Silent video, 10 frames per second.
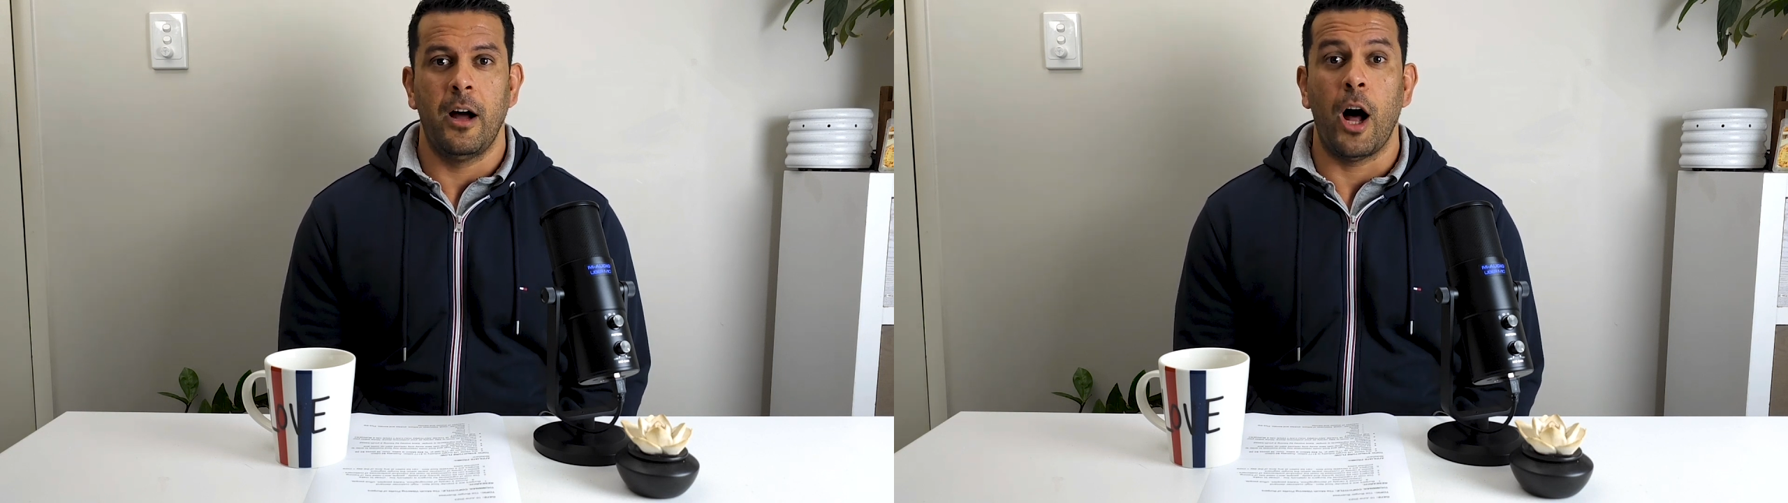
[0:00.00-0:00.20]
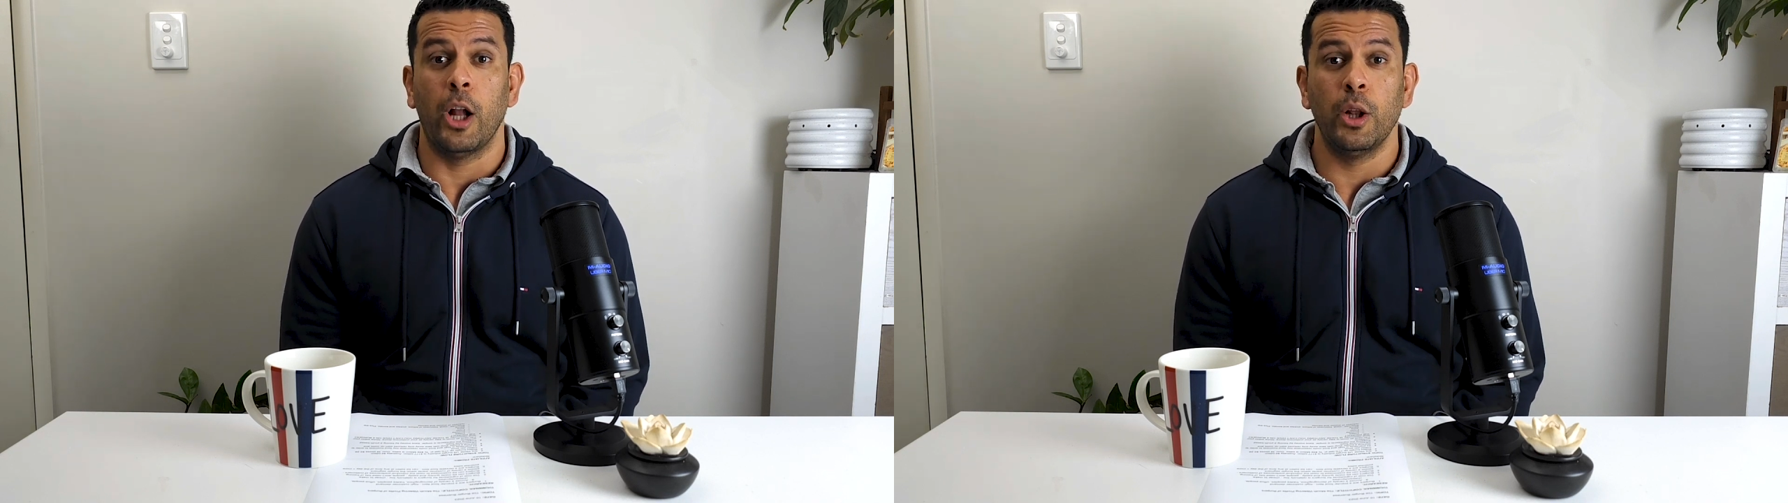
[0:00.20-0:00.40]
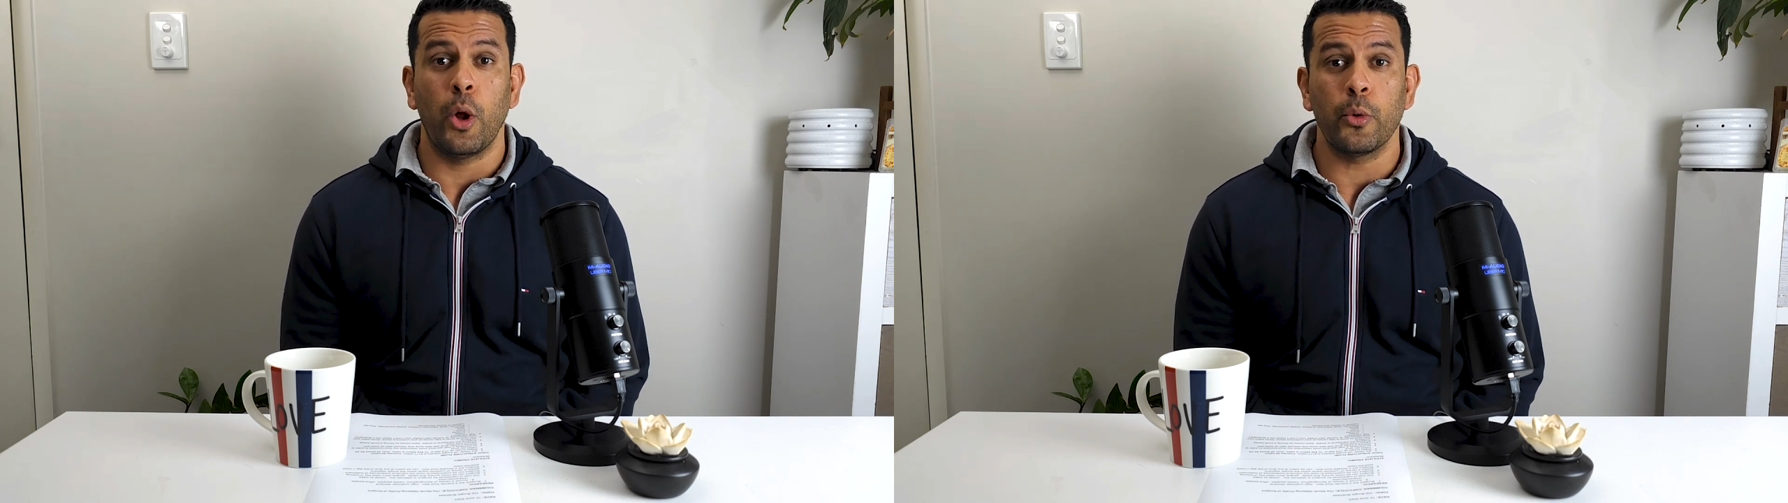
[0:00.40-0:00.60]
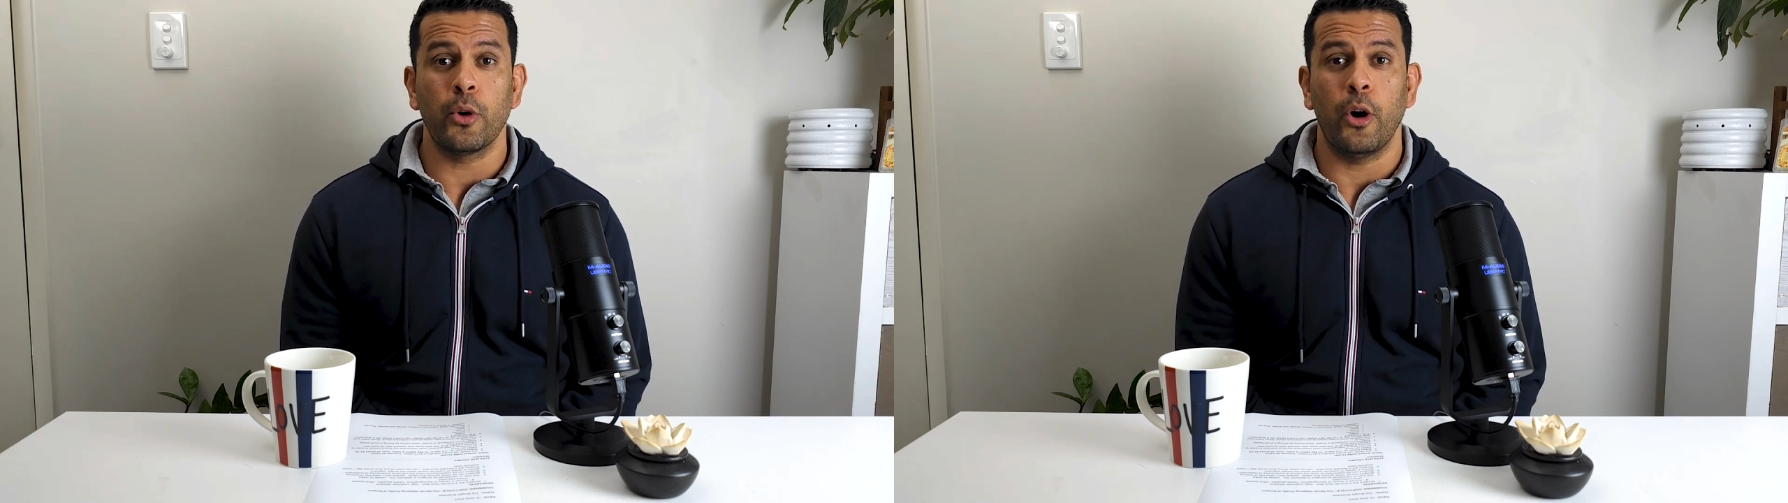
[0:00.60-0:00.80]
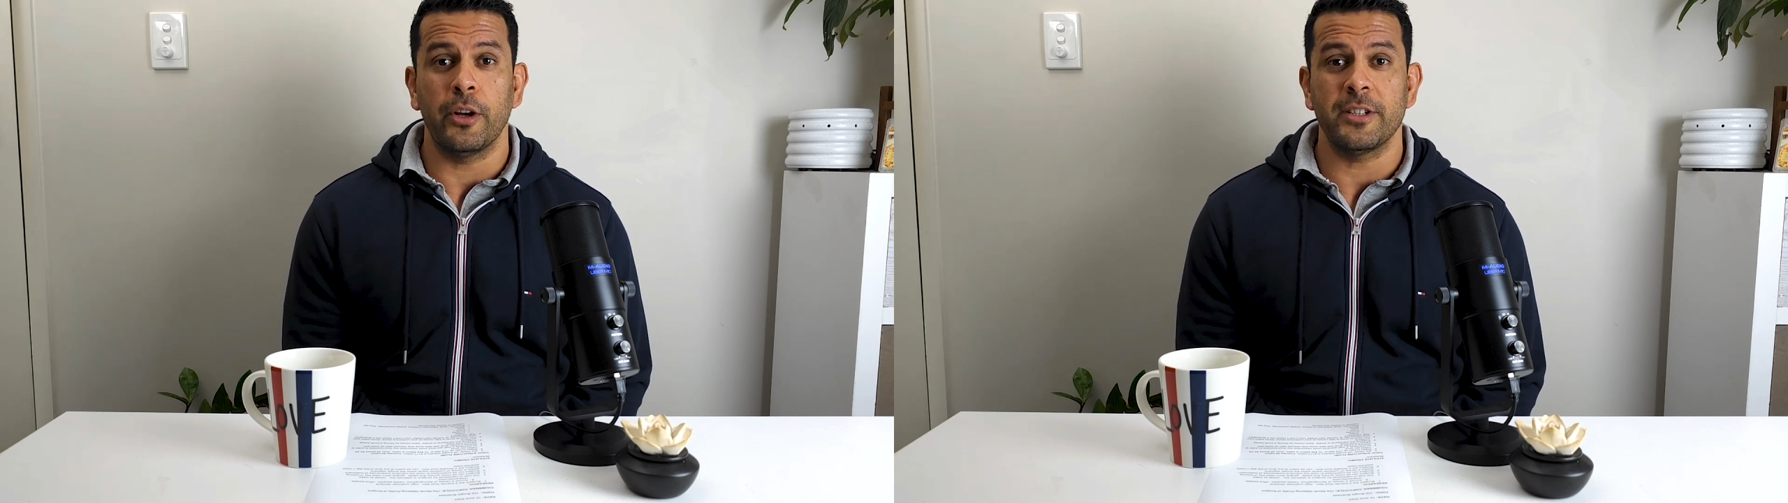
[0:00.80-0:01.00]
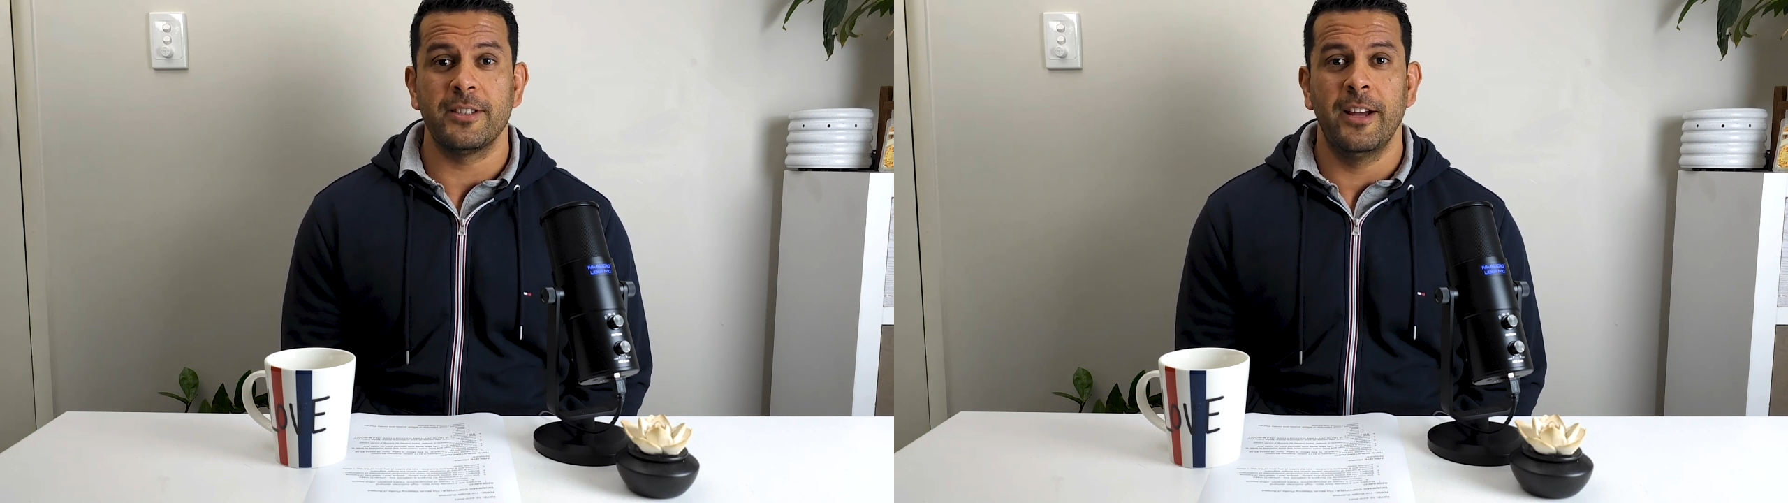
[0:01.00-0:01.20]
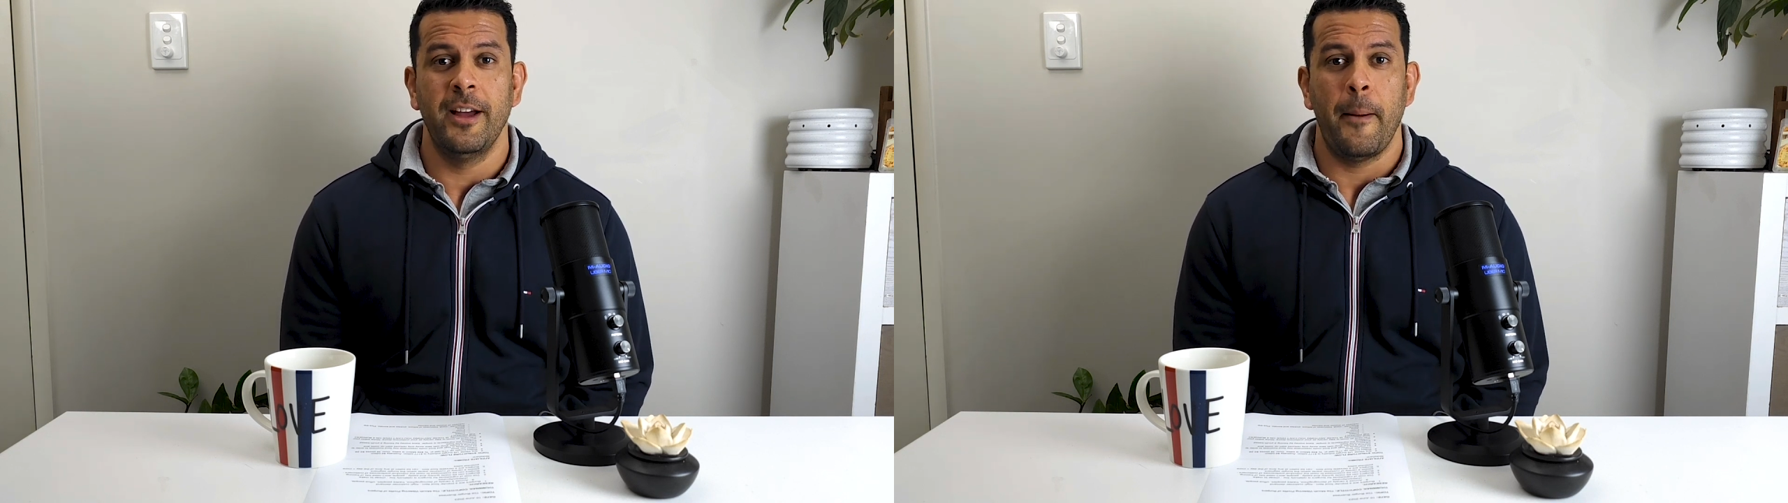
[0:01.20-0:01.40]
A low-cost